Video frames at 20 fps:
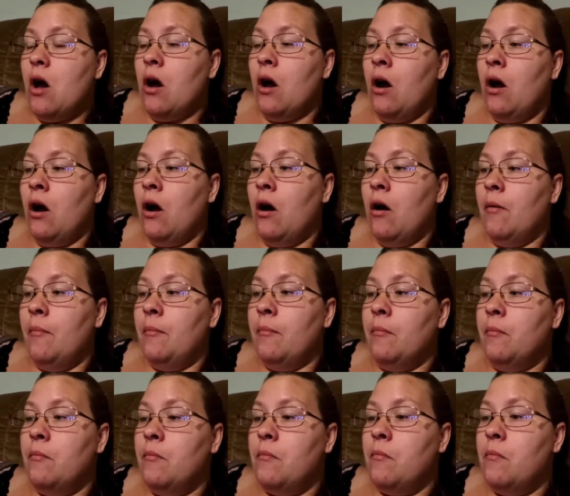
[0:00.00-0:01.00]

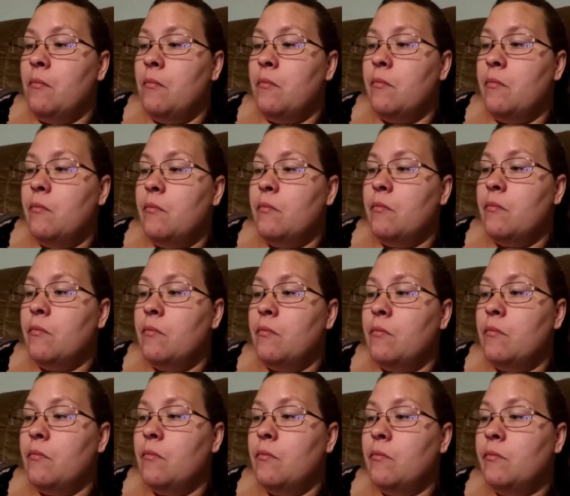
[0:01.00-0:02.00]

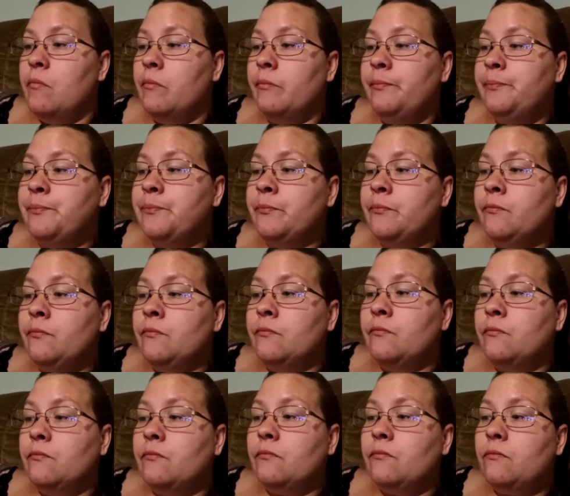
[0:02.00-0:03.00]

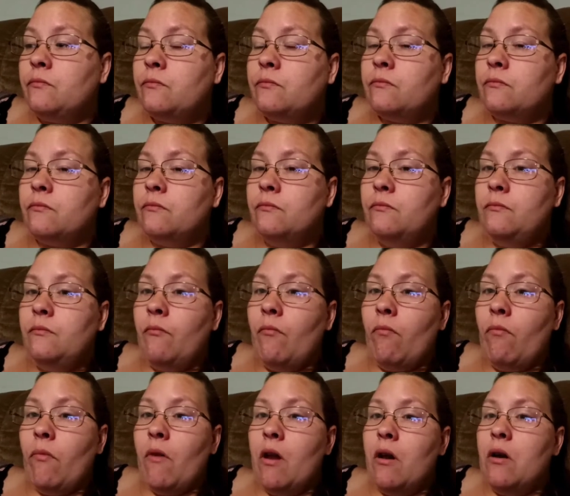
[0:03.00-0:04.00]

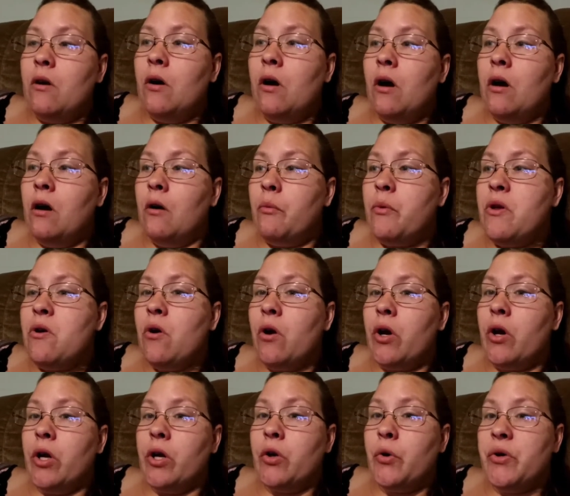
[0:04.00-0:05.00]
We
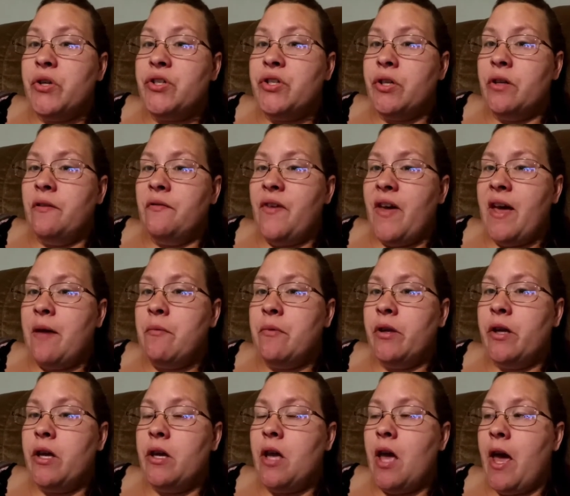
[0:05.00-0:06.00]
are a Christian
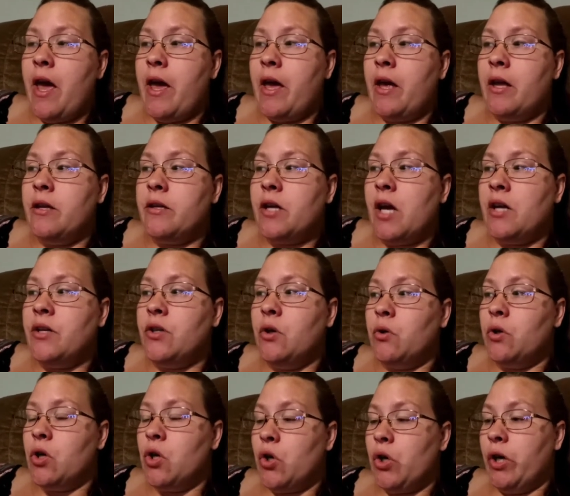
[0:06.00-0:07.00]
family, and I
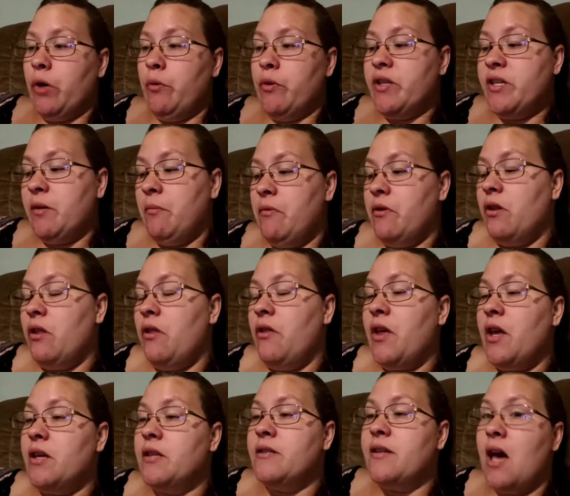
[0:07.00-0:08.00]
don't agree with some of the
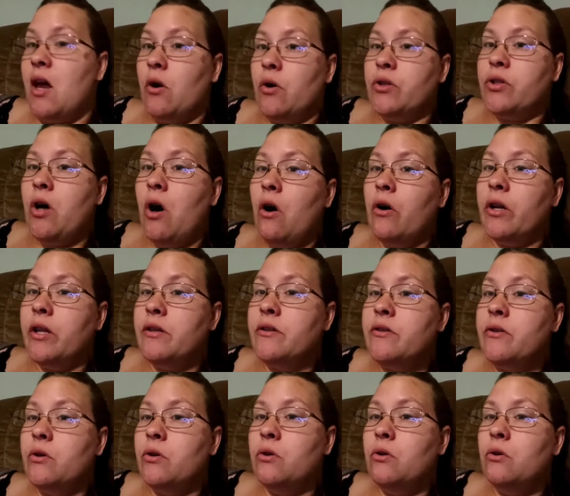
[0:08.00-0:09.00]
things that are taught in
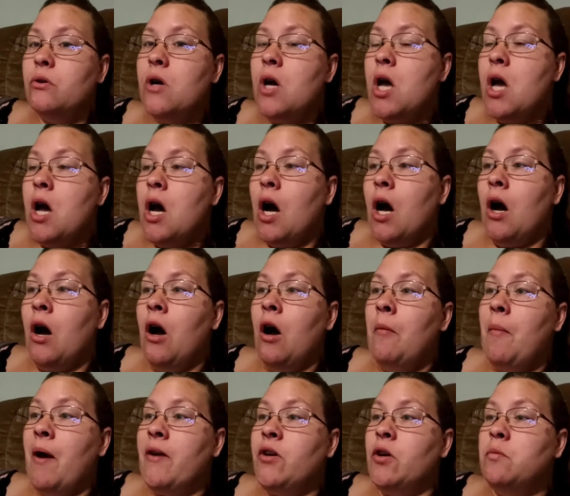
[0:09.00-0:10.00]
school.
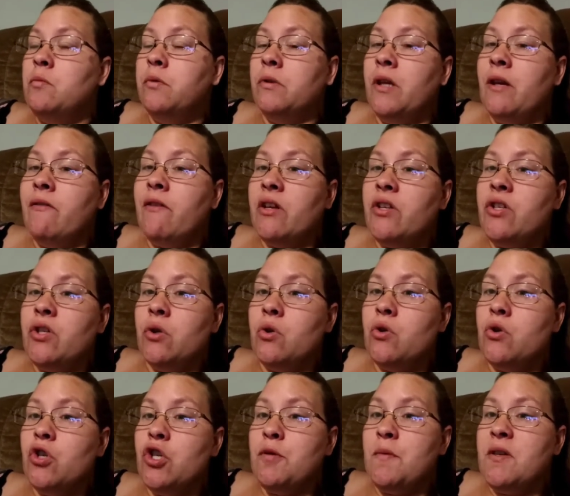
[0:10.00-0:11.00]
I don't believe that
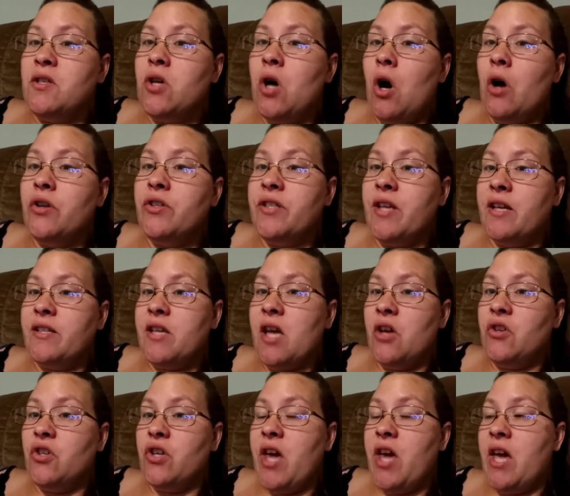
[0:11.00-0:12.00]
children should be taught sex
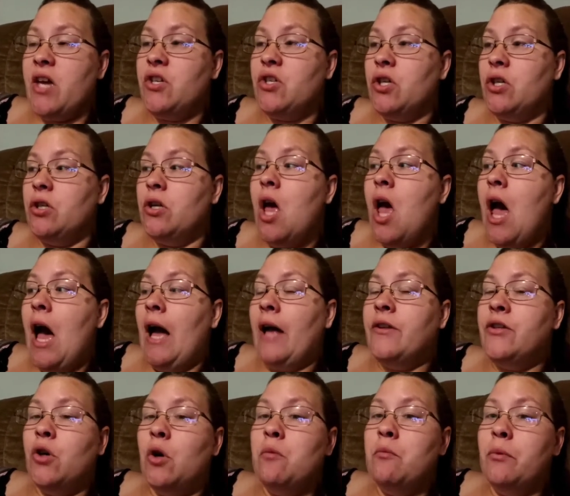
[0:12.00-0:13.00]
education. I
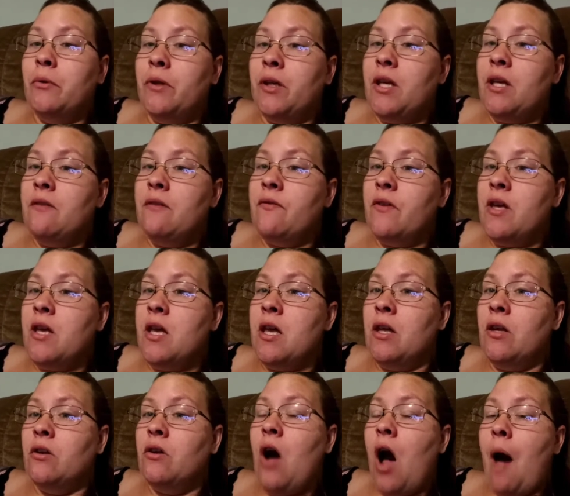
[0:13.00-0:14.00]
don't believe
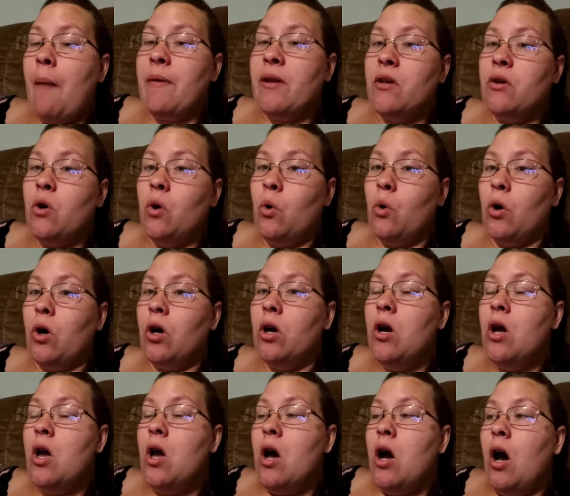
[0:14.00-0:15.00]
in Common Core
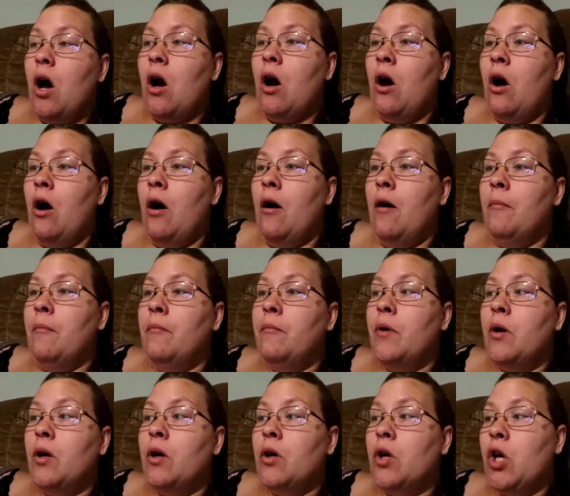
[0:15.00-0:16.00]

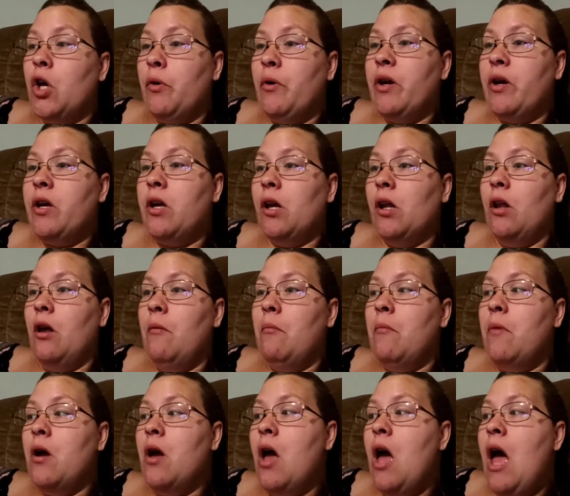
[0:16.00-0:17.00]

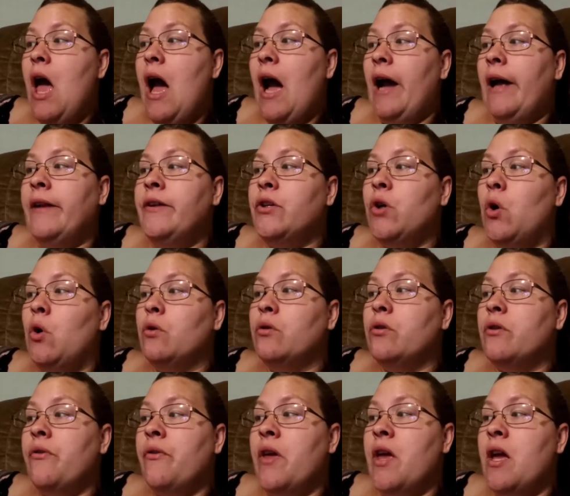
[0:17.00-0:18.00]
curriculum. I
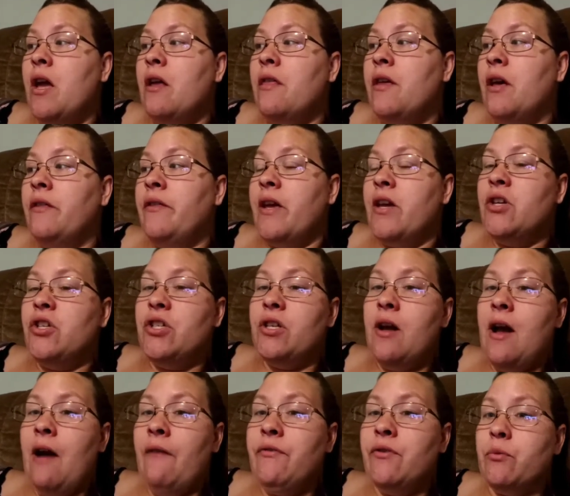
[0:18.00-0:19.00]
don't think that they should
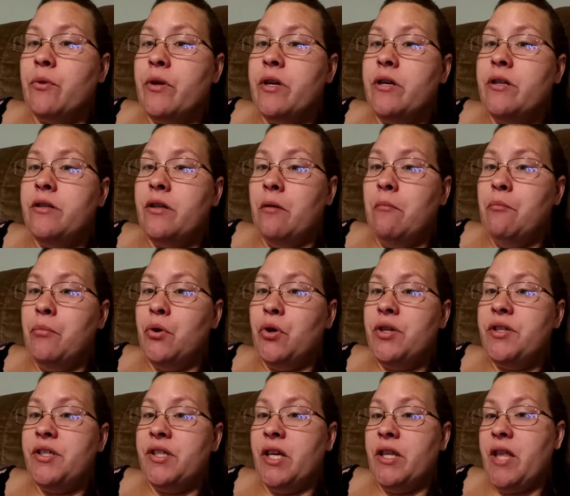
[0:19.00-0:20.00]
have to read some
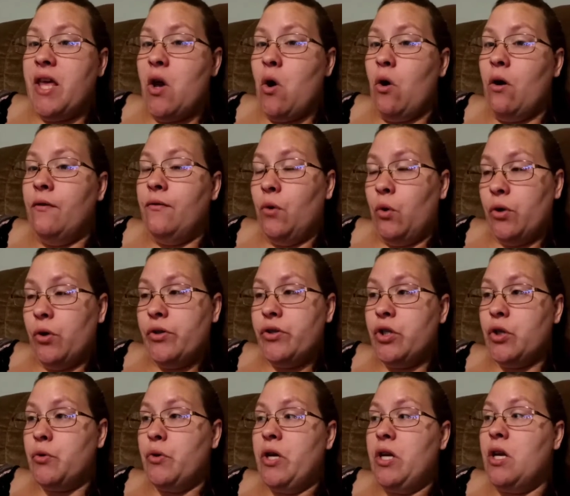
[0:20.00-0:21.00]
books that they are forced
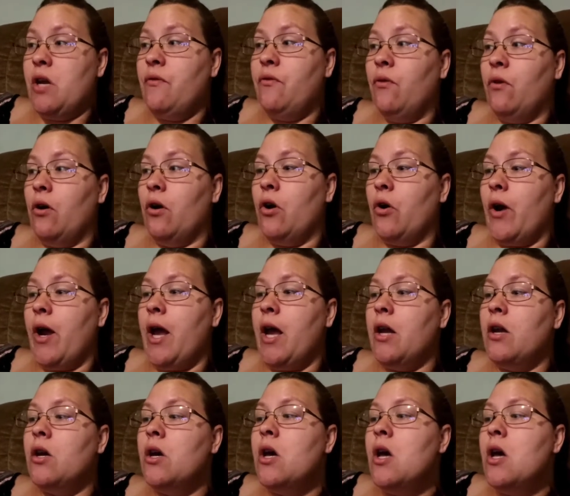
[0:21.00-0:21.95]
to read for a grade.